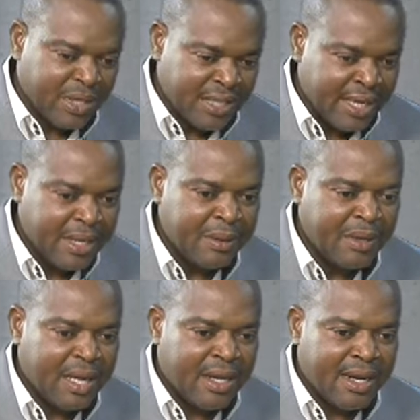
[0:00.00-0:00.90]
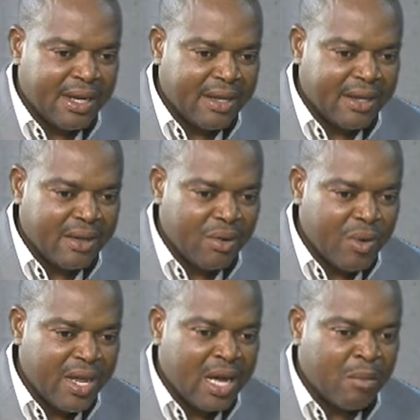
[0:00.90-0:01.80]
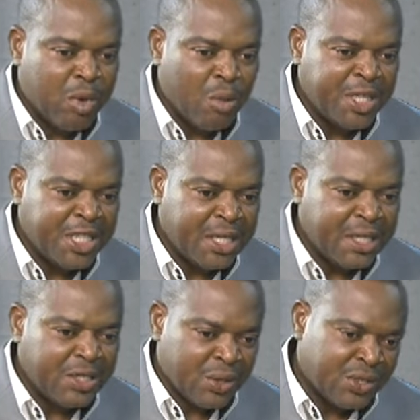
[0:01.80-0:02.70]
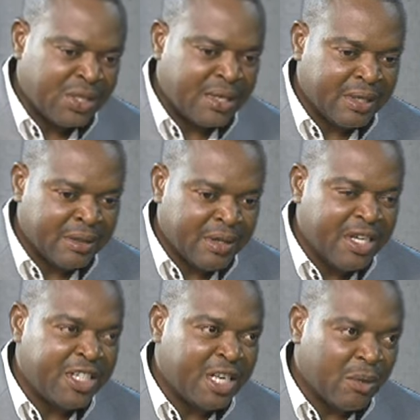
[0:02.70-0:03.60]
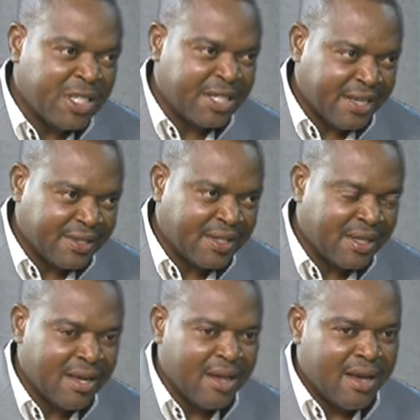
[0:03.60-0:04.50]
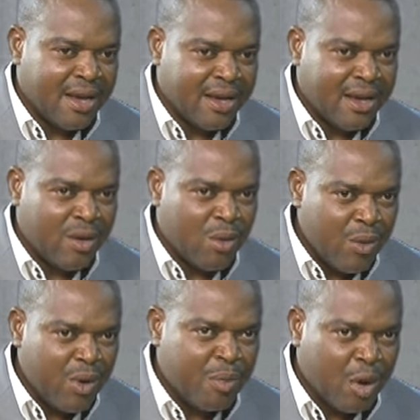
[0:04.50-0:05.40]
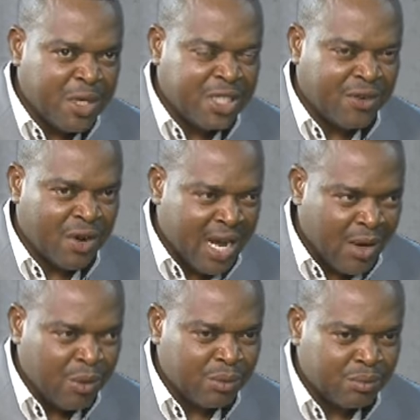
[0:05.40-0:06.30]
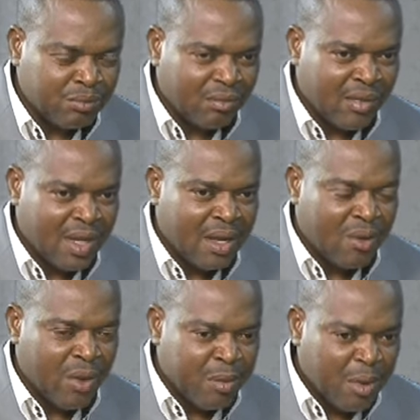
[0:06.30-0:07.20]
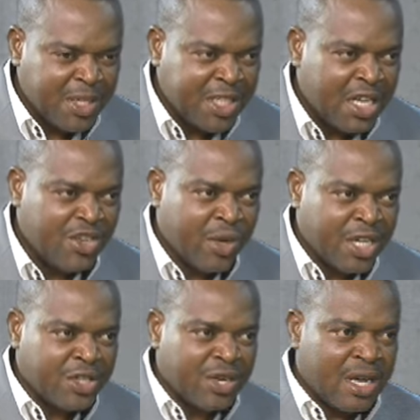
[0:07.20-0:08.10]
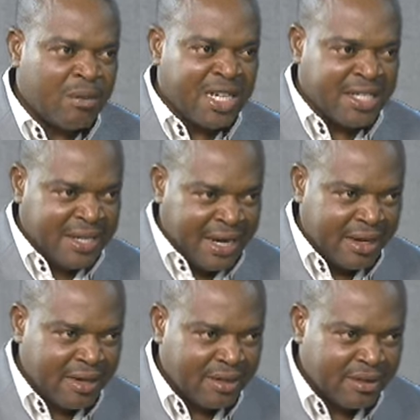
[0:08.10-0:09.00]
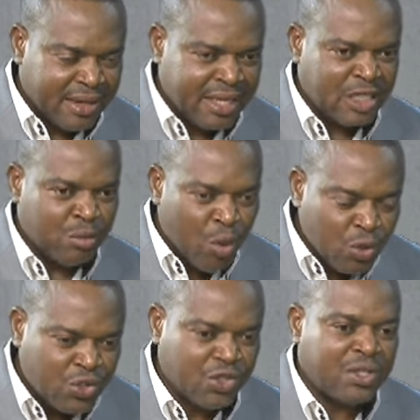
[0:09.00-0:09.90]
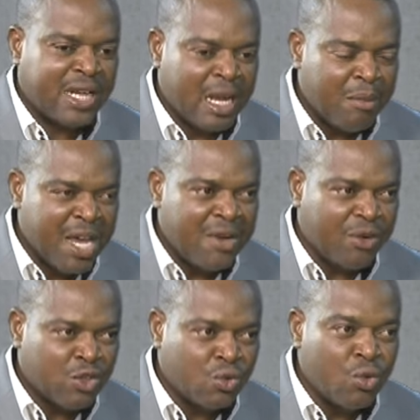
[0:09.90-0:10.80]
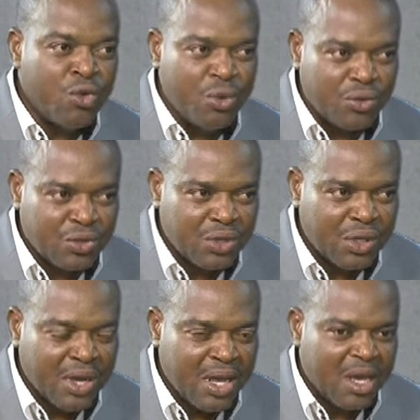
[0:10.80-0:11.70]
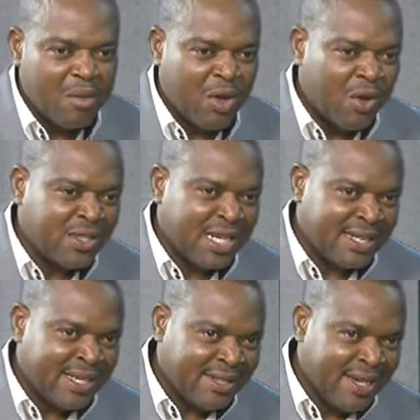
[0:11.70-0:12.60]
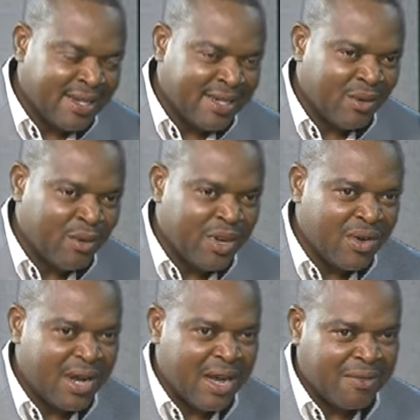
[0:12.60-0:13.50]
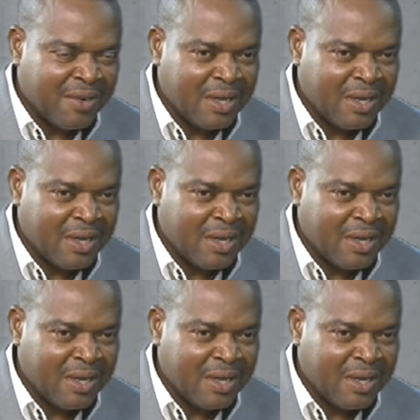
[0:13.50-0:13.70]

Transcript: say, and uh, we are publishing just uh, English language text. And uh, what we publish for now, we publish educational material, that is books that are meant for school use. Because as I said, we don't have